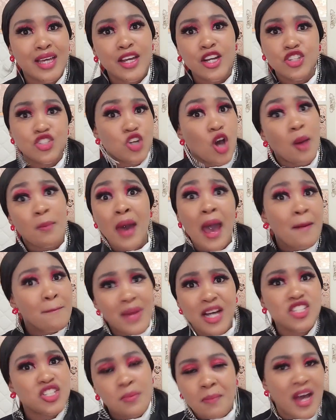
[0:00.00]
I'll get a job.
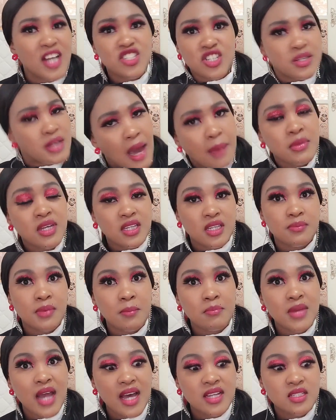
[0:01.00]
Manje manje nami
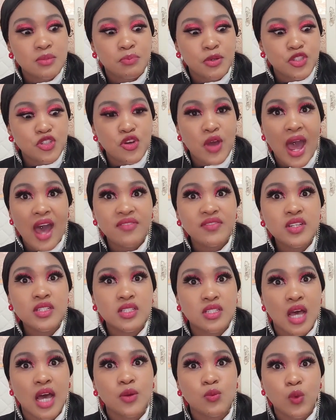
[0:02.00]
nandi. But you
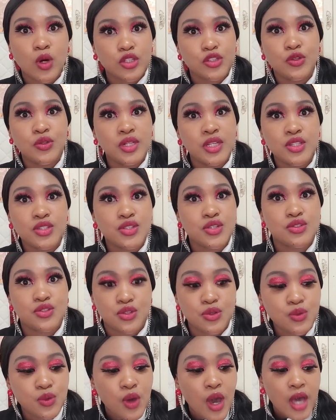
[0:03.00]
haven't done what you need to
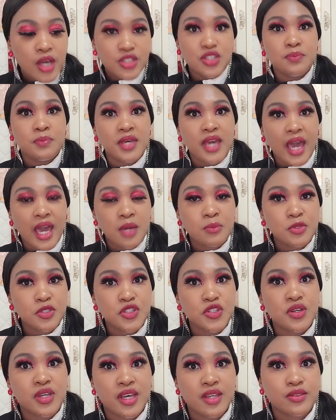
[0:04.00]
do to be
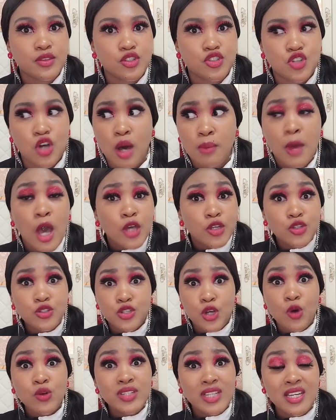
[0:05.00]
able to get the job.
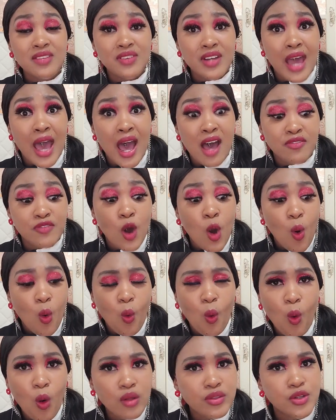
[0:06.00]
You don't even have
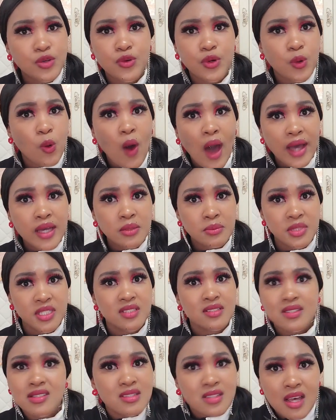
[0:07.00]
all the
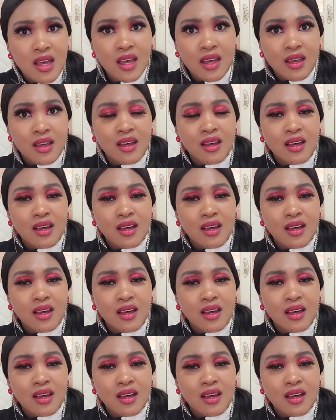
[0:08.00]
requirements.